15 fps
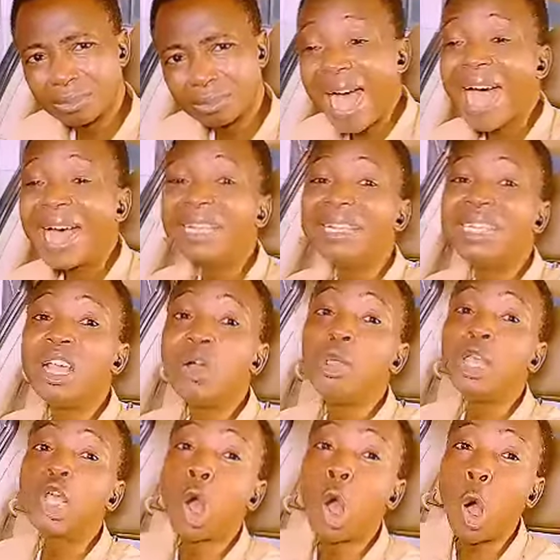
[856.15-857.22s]
and they will
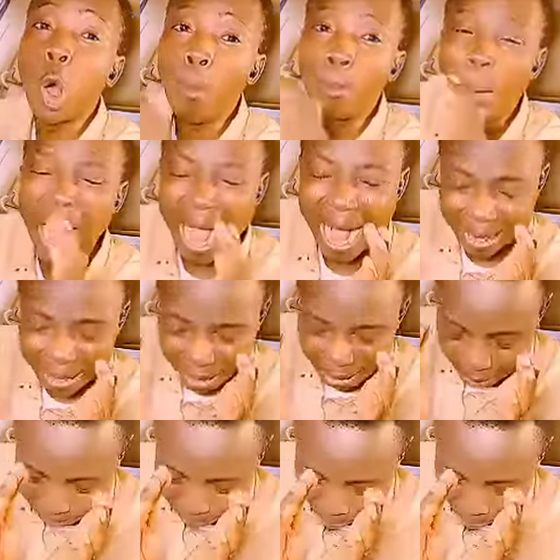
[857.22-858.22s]
come back